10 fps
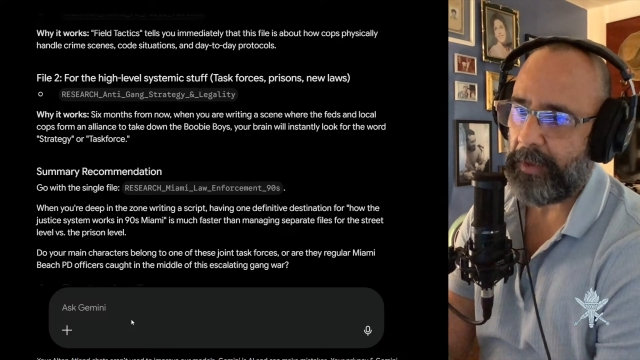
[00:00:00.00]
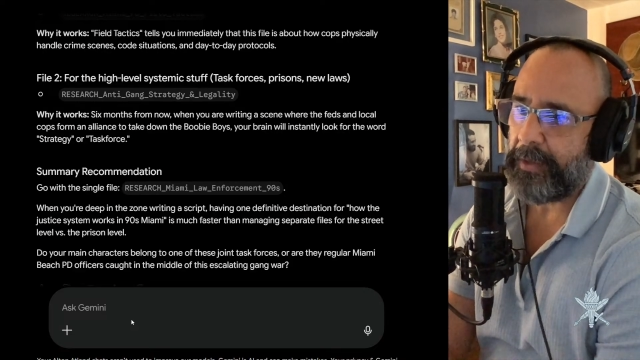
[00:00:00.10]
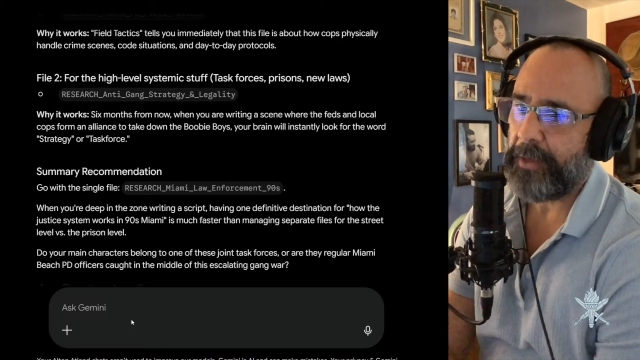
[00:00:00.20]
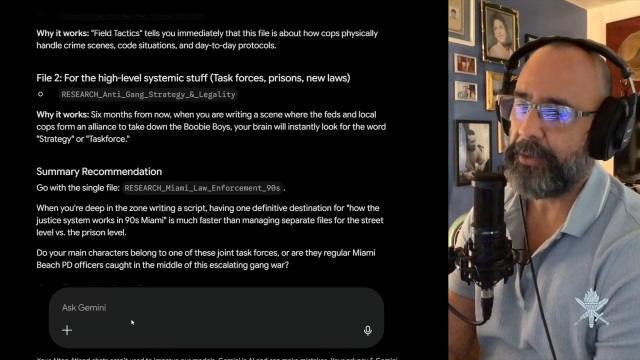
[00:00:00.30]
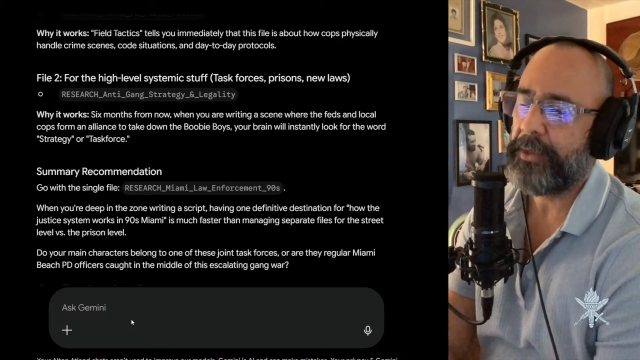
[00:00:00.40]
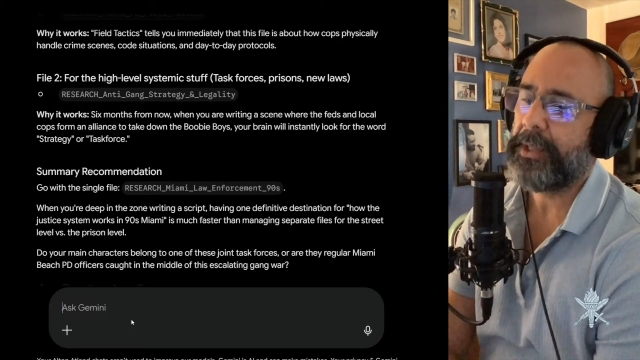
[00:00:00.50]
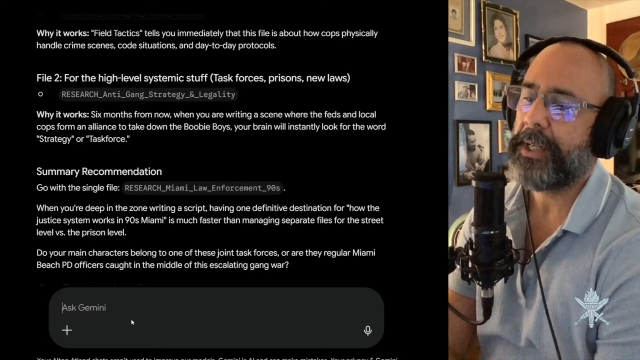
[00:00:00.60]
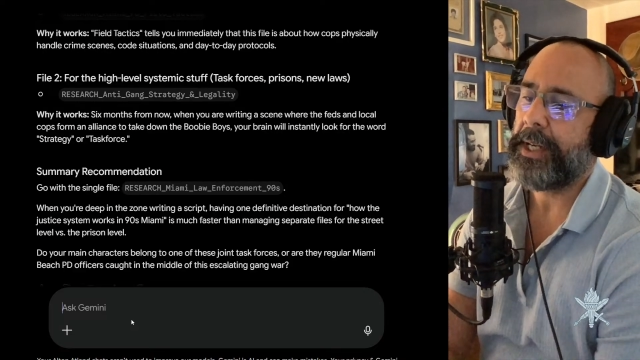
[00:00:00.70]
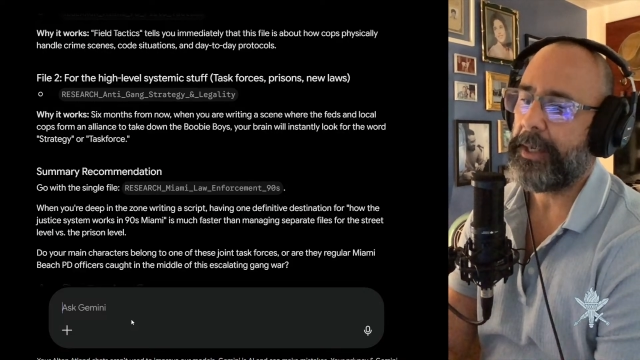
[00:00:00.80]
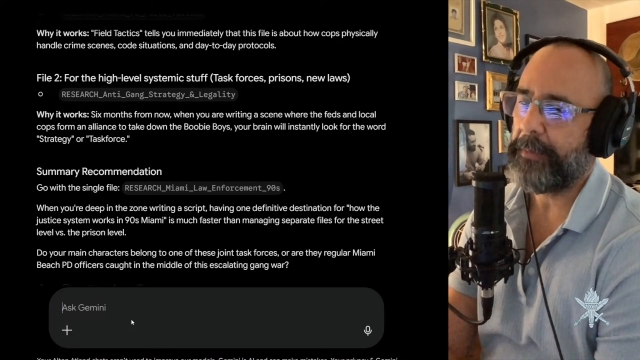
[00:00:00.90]
These are
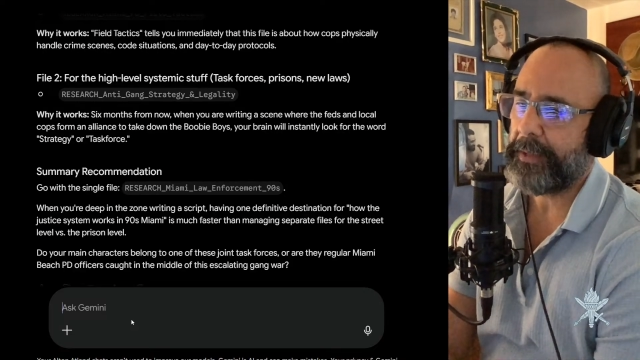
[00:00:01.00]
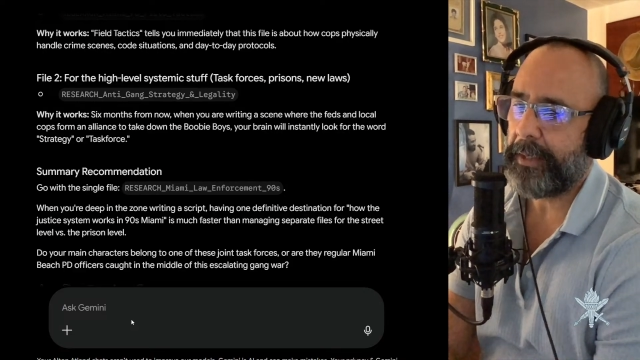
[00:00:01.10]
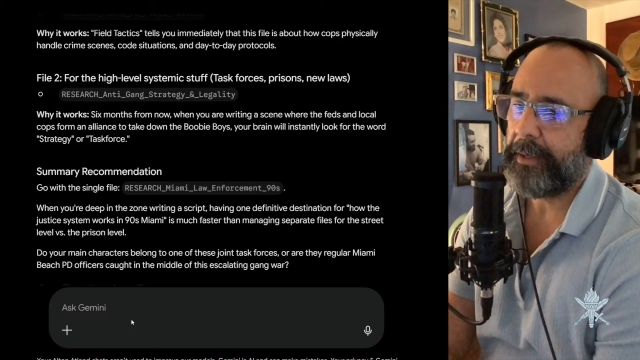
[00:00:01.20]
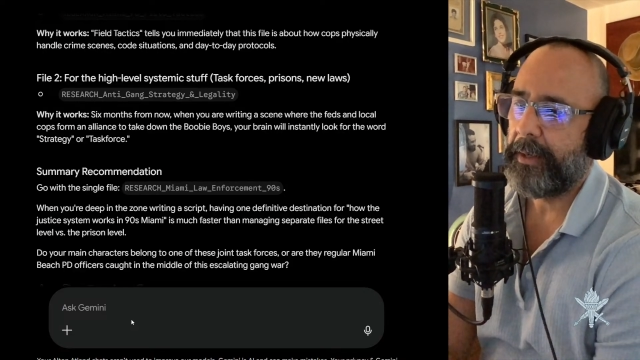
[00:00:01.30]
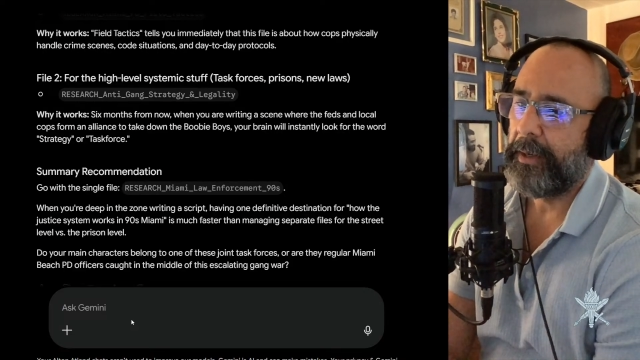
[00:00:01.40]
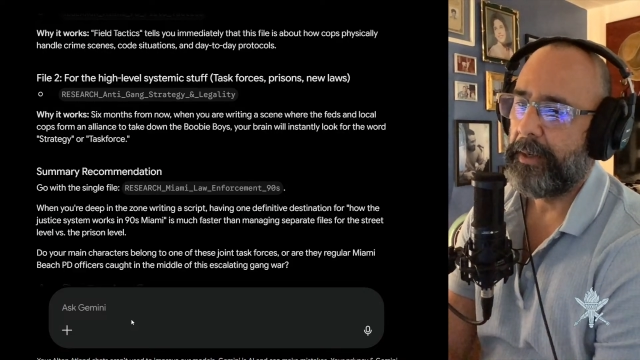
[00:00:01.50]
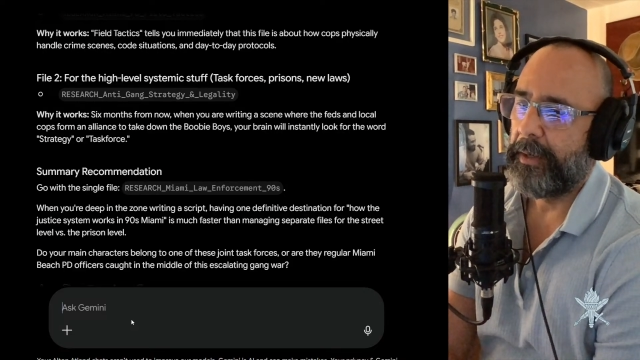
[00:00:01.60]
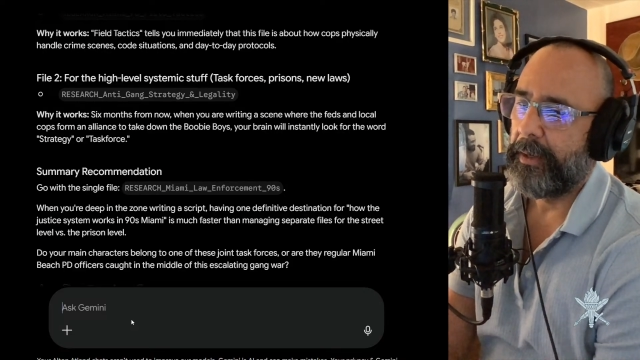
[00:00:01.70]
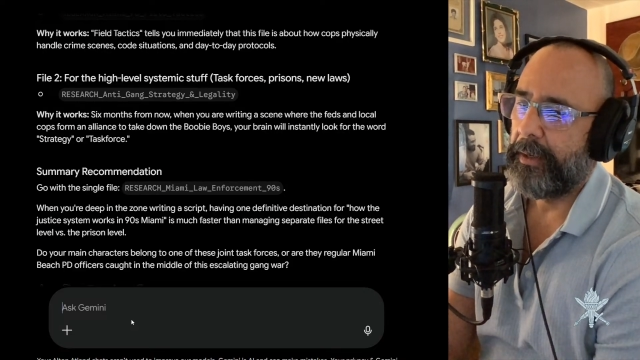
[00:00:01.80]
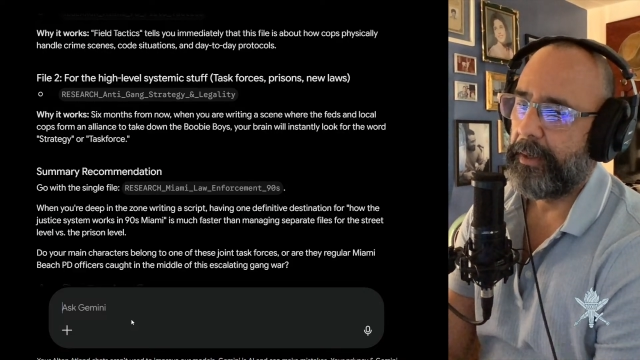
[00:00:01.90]
schemes that
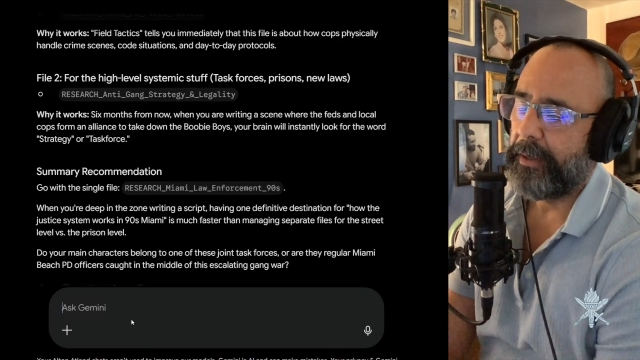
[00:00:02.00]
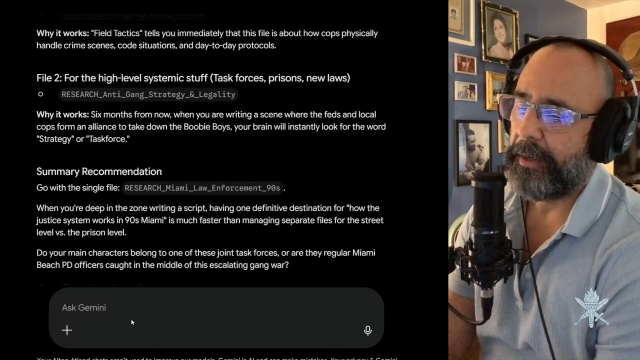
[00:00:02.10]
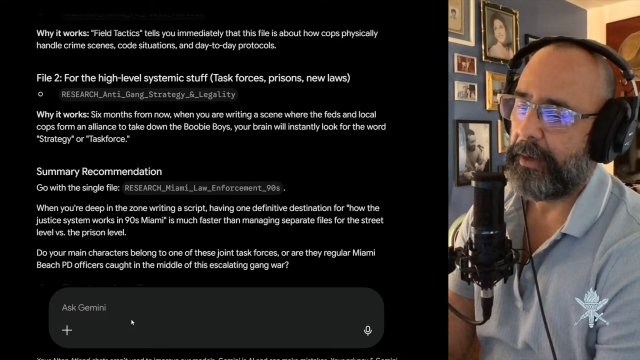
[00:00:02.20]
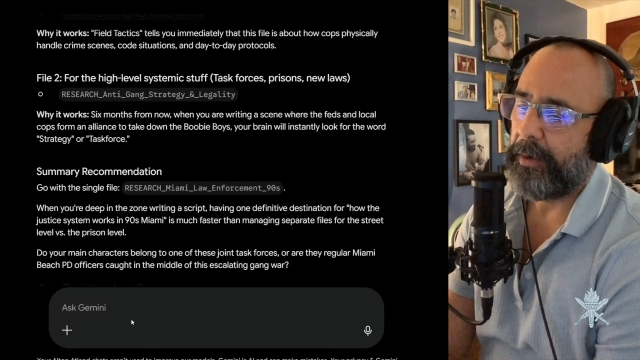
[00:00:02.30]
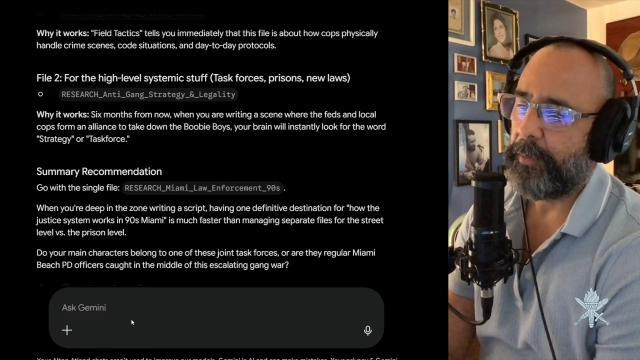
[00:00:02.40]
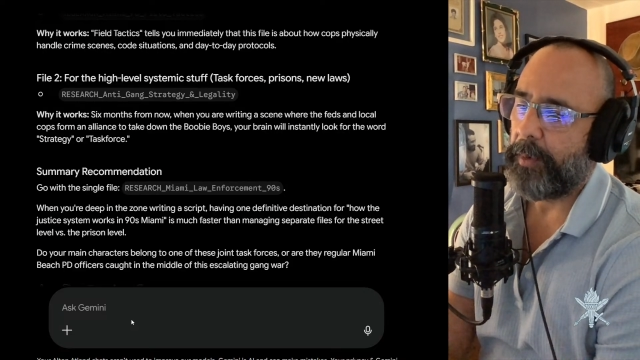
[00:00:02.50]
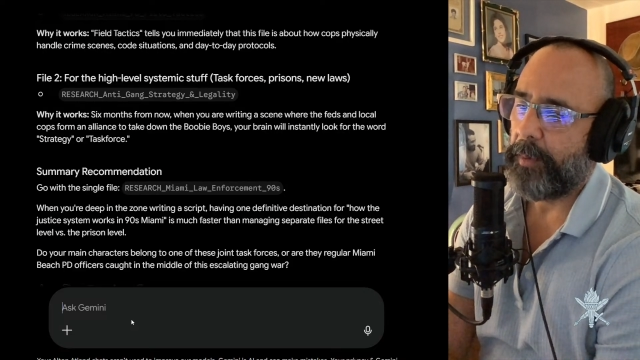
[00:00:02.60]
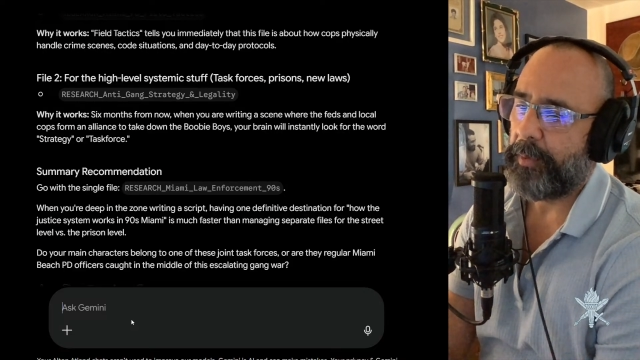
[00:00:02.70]
a